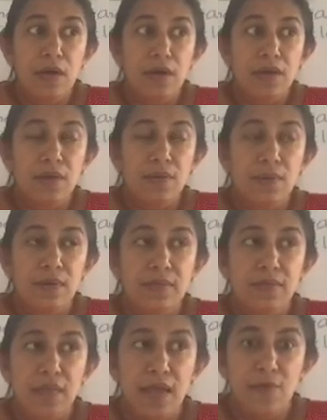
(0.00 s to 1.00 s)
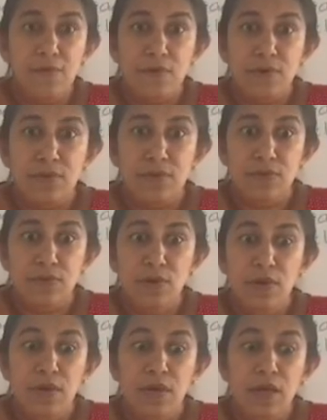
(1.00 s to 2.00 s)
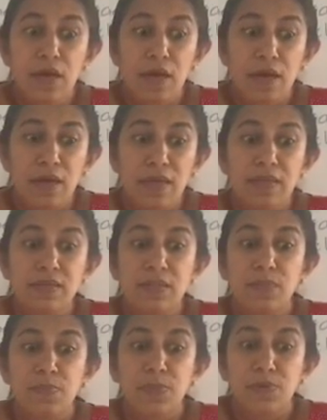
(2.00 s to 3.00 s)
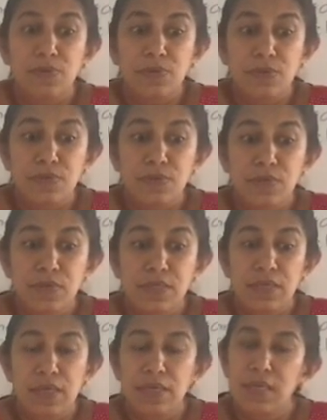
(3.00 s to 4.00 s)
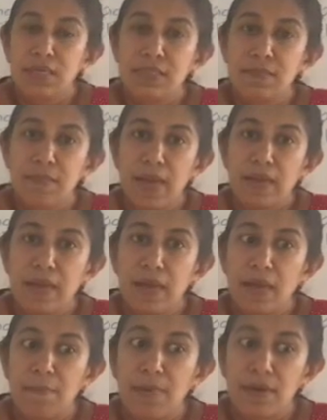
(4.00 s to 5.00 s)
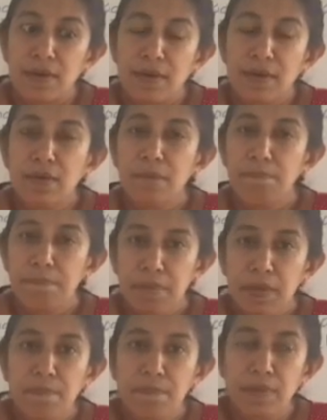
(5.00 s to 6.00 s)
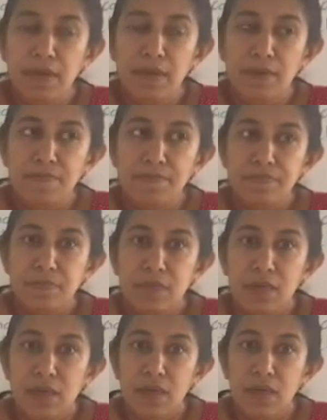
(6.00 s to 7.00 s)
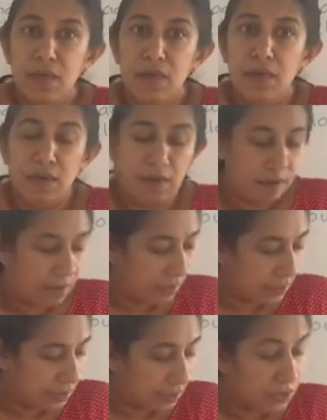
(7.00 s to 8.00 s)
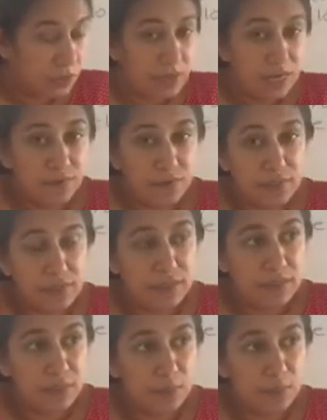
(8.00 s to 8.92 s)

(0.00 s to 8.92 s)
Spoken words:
give his life also in support to these black American people. Right. So that was